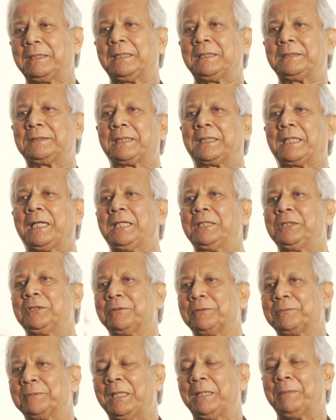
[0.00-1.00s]
as a
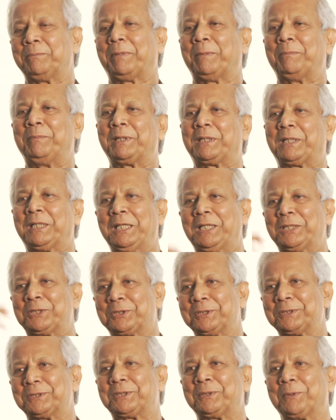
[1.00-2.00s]
kind of public
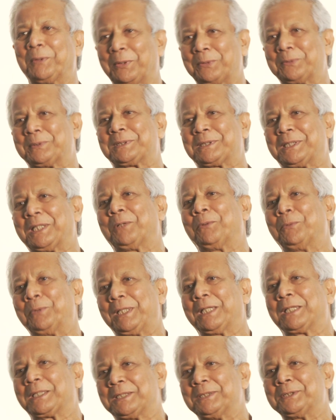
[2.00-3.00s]
relations, you always say, oh,
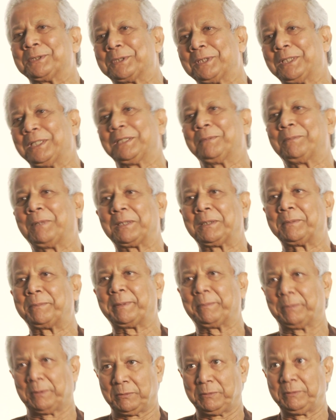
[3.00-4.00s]
we are concerned about the
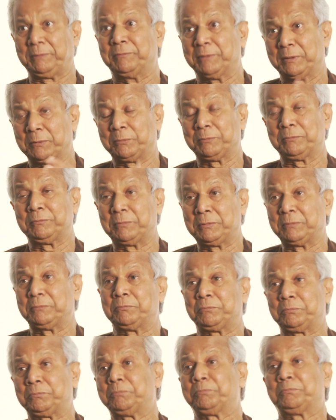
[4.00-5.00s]
people. Even
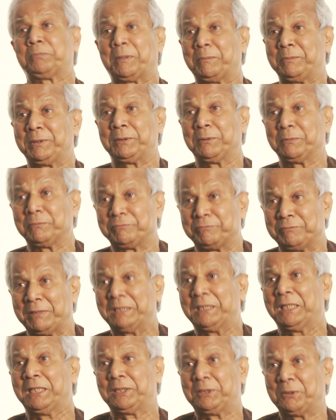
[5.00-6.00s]
probably you
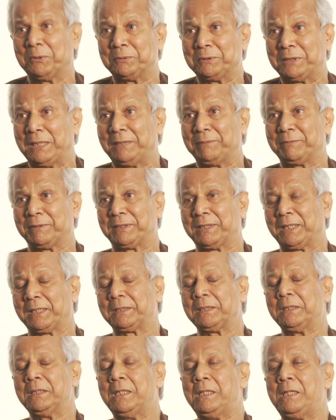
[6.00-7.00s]
finally don't deliver
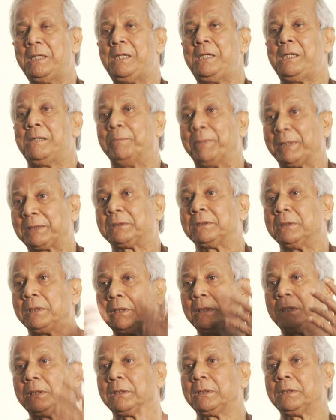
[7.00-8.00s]
that. But
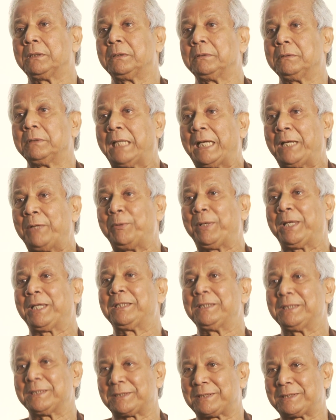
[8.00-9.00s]
the
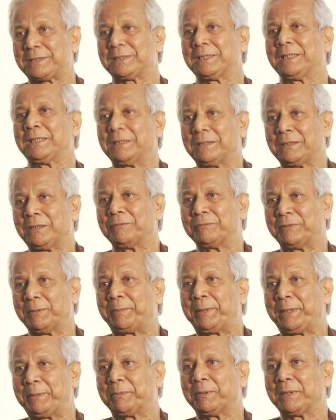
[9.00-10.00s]
awareness of the
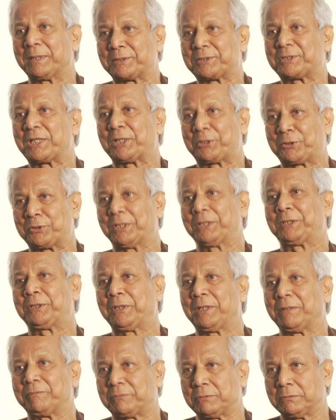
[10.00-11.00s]
people are such
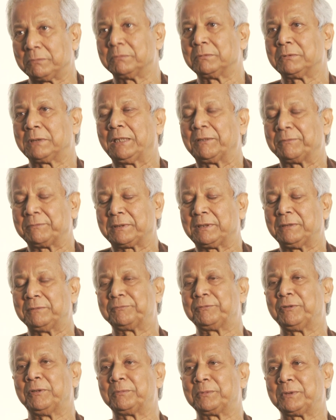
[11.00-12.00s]
that you have to
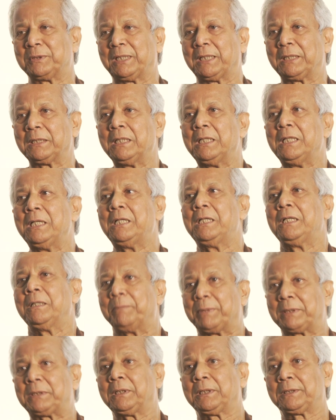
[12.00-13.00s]
conform to that.
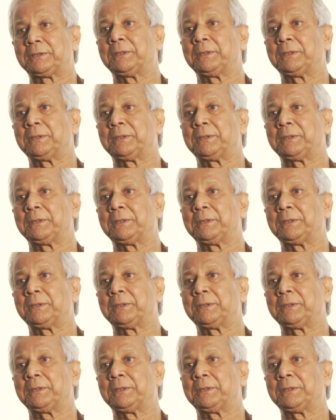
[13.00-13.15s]
But